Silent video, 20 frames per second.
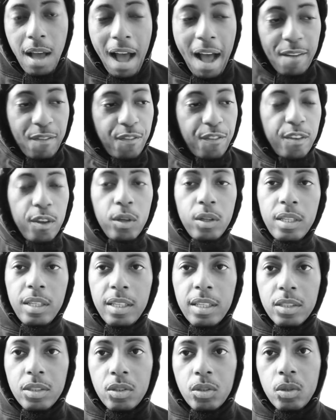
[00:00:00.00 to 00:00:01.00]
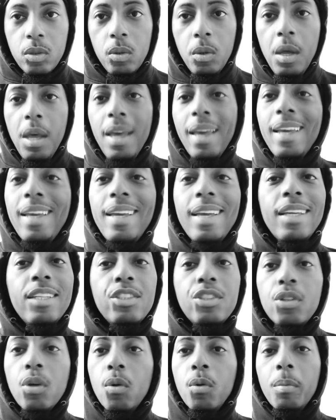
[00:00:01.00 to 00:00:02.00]
I feel he is too. He
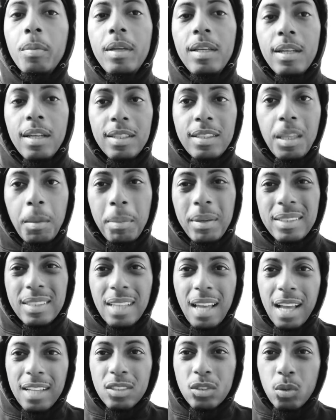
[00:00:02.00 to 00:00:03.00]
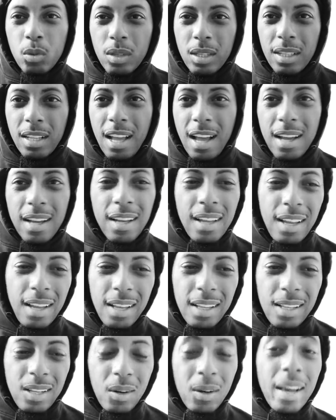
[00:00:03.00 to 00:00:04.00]
ain't shown me nothing besides doing a lot
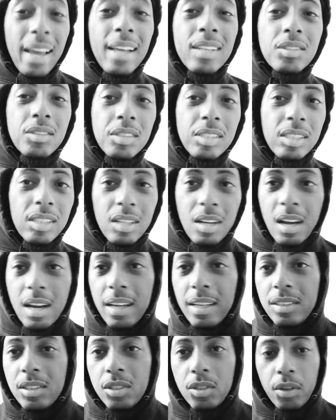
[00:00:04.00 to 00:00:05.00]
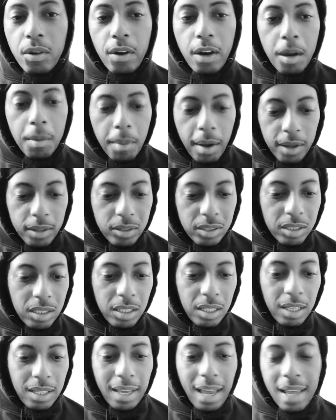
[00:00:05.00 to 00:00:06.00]
little extra shit on Instagram. I used
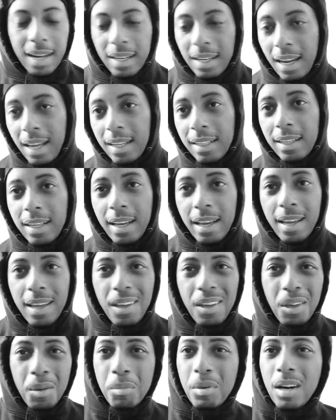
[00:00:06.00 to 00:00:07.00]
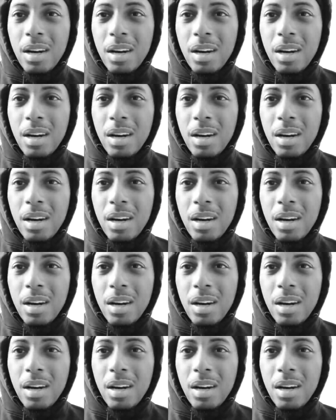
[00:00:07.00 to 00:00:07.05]
to look at it like that.